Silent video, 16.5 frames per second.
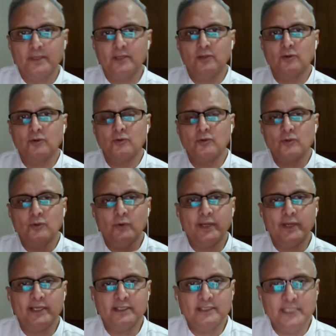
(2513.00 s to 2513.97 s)
you know,
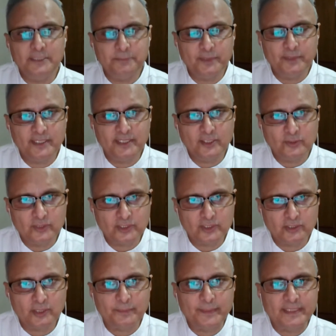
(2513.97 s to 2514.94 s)
going deeper into the
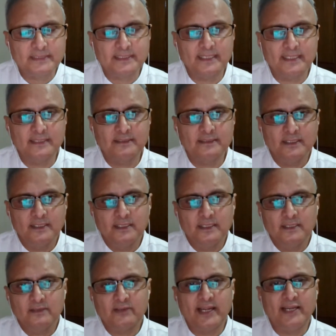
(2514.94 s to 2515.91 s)
topics and
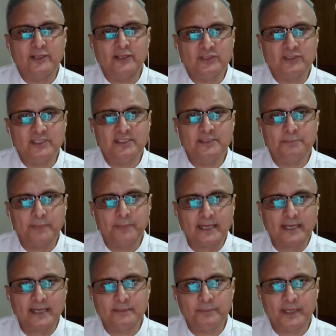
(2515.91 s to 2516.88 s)
trying to see the
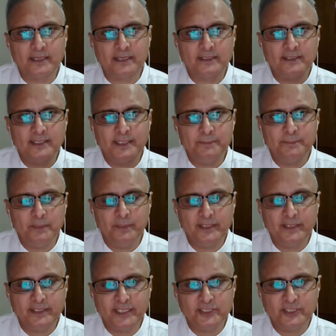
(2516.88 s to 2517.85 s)
practical
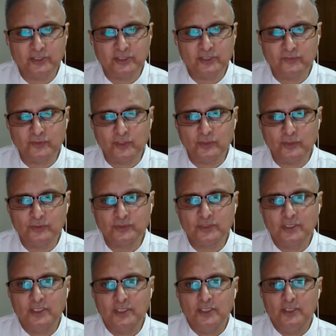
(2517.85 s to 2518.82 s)
implementation of
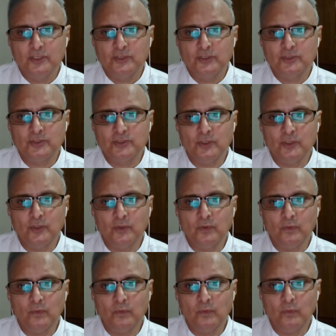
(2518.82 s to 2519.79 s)
those.
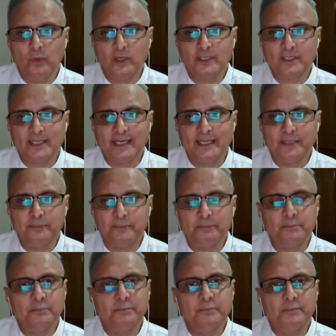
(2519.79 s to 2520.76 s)
So what I
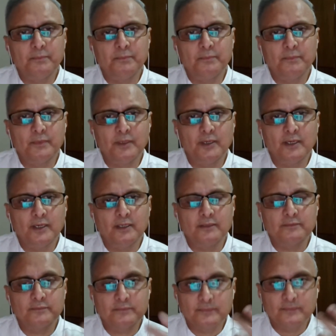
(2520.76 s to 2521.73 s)
am
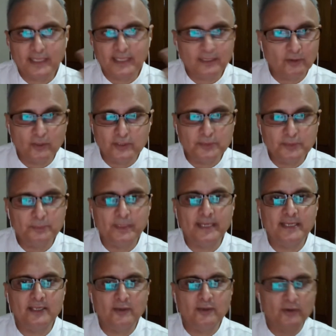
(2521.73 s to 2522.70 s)
uh, like
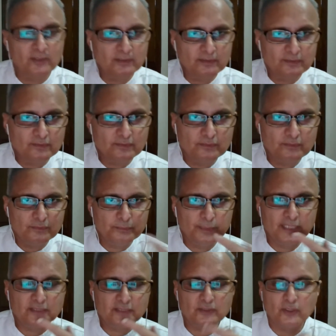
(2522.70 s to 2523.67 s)
contemplating on,
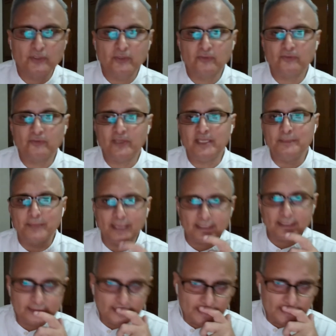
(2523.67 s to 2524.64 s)
based on your
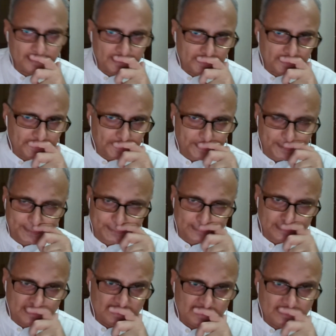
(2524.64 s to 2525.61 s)
feedbacks,
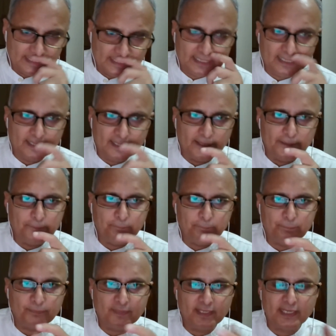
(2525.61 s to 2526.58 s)
is uh,
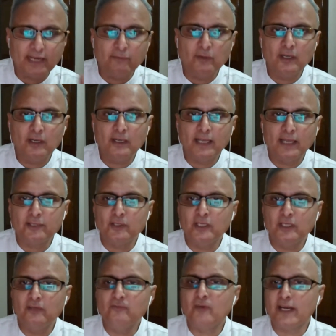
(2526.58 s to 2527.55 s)
that I would like
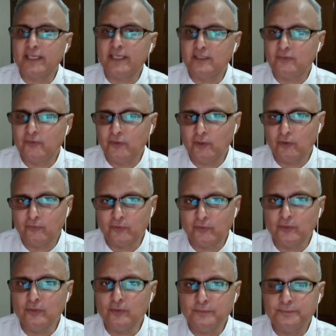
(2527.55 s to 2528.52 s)
to invite few of
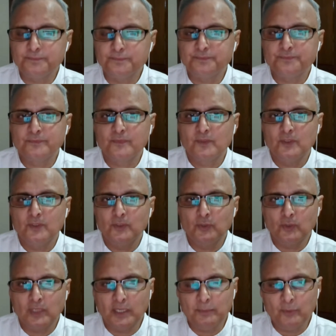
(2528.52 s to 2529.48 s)
you
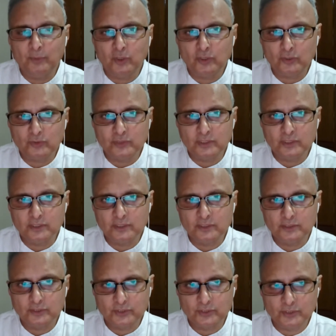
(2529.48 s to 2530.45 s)
to come on to
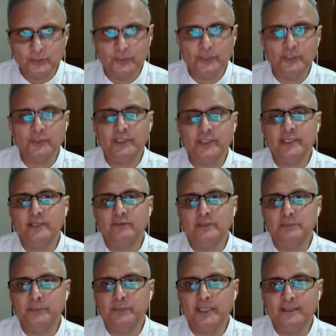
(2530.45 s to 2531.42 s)
the studio here
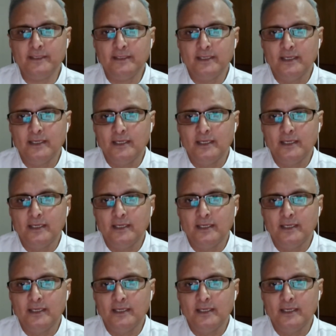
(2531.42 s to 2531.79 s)
with me.